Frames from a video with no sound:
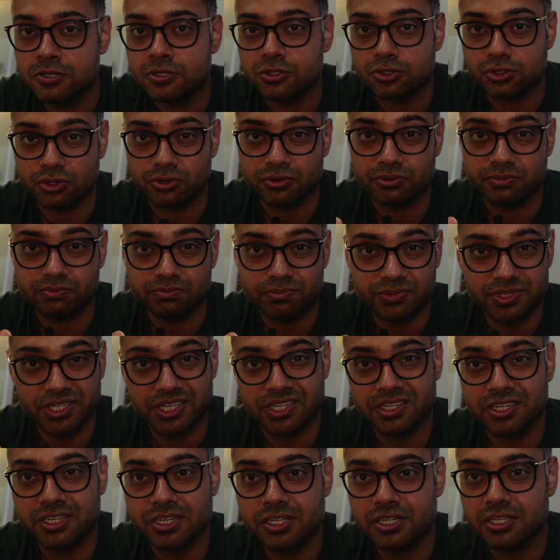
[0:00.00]
So
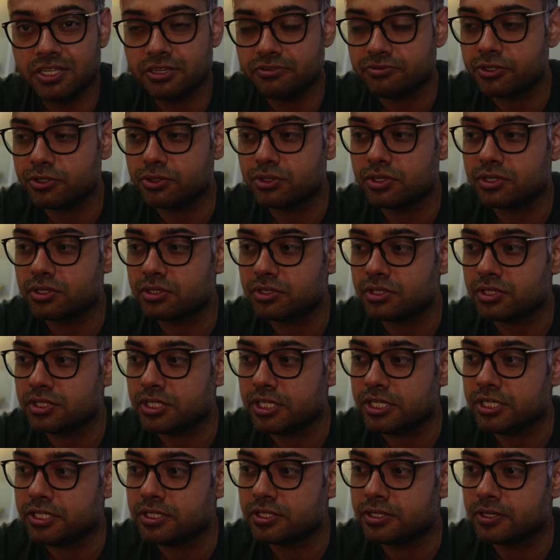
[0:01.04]
technically, if you don't
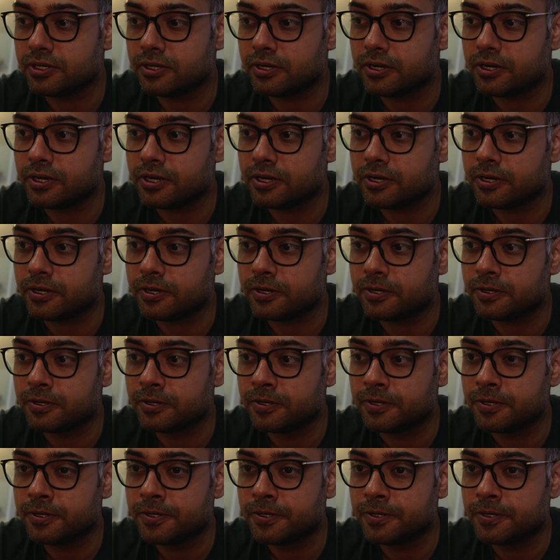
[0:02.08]
need a